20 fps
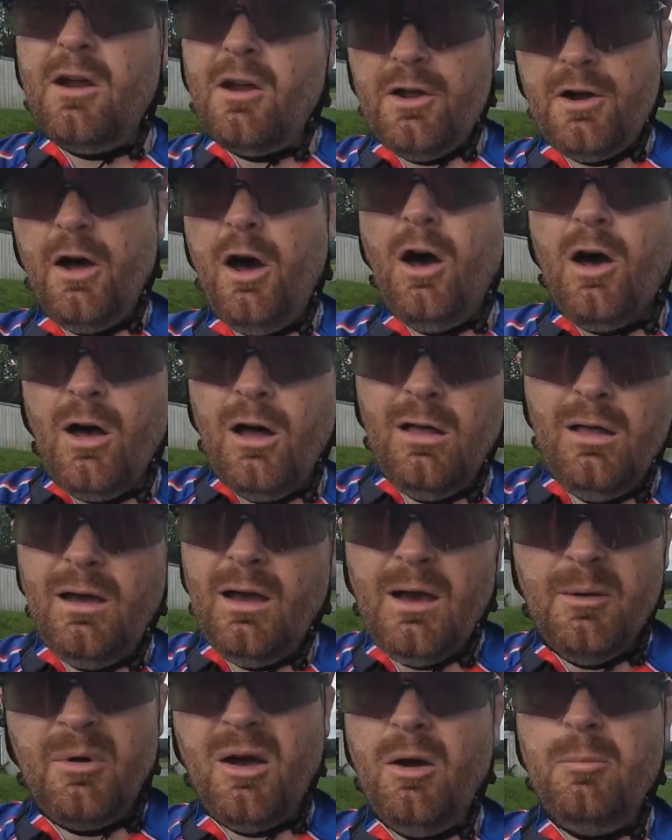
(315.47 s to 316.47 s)
care at all
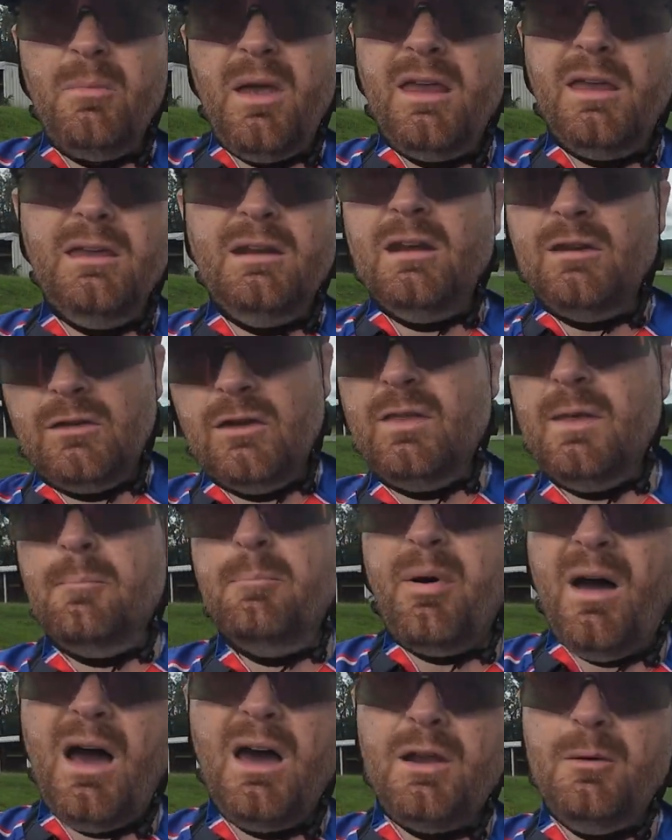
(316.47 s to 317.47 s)
about making it to the
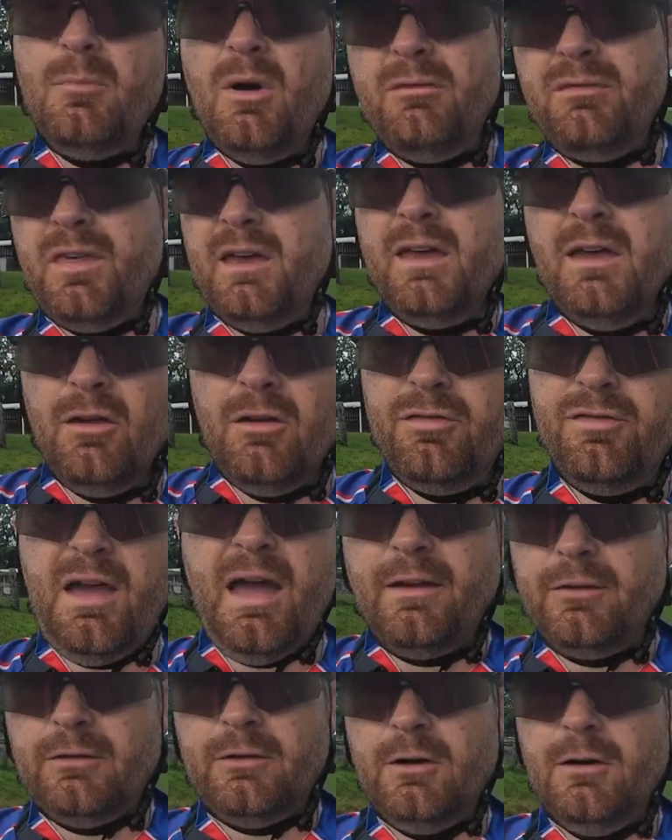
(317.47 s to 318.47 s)
bottom of the hill
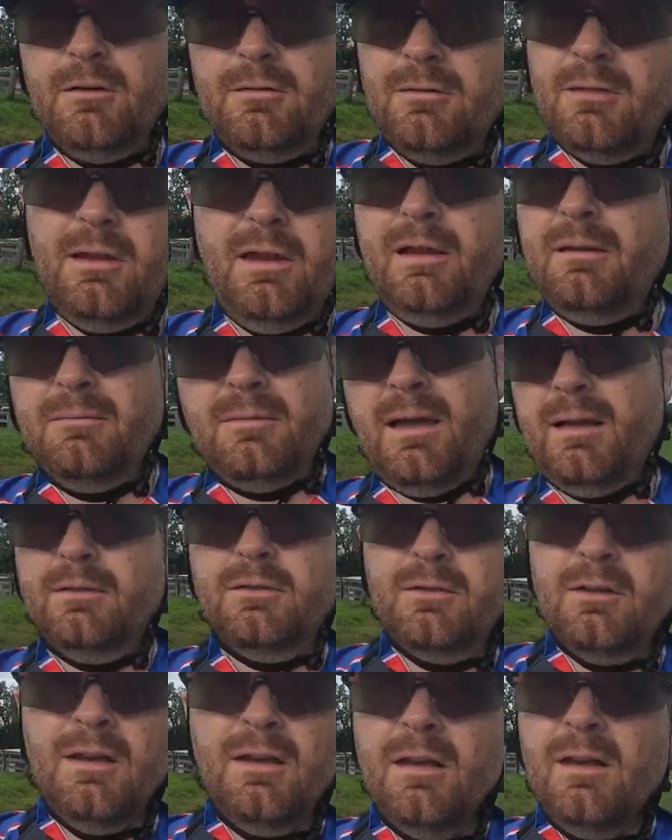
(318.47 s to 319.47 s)
faster. Like
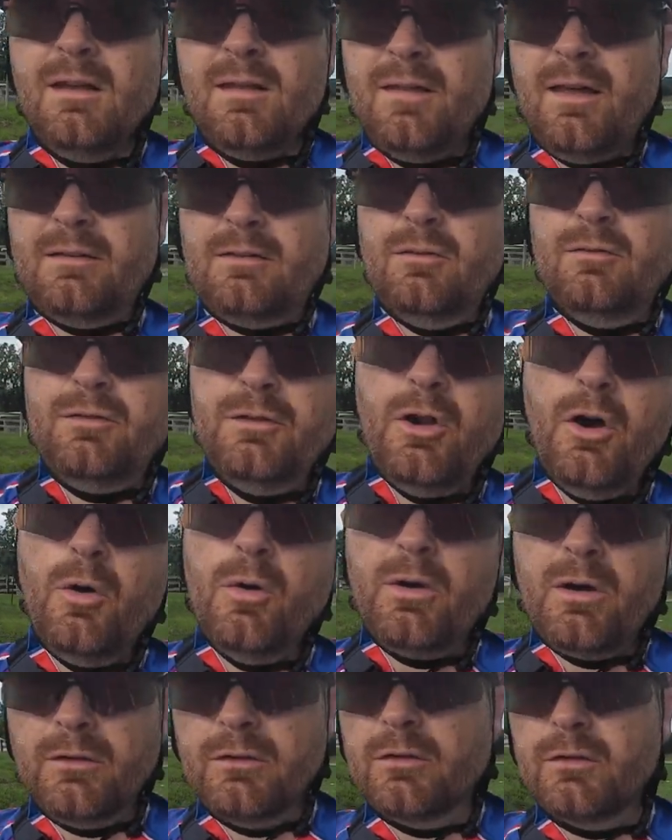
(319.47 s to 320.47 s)
that's of no
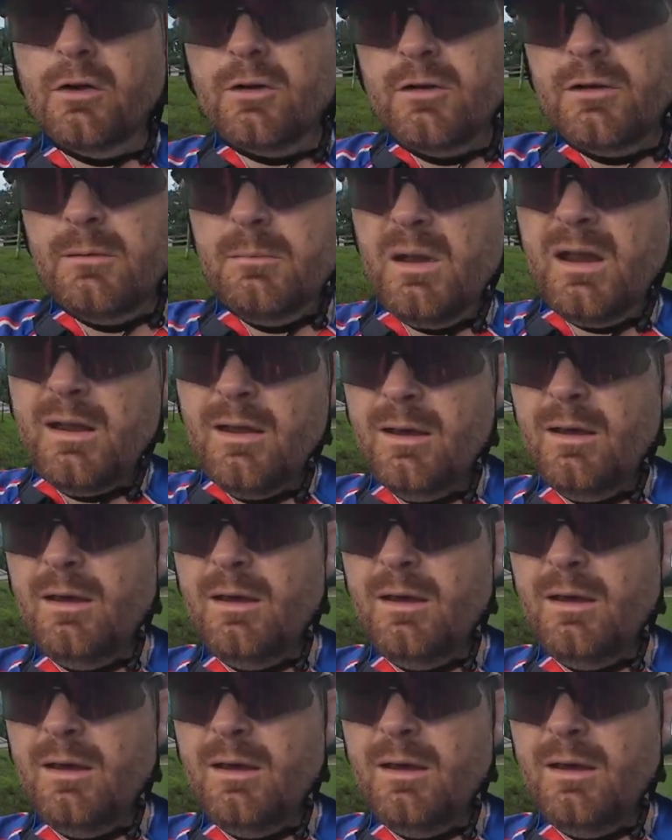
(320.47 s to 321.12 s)
concern to me.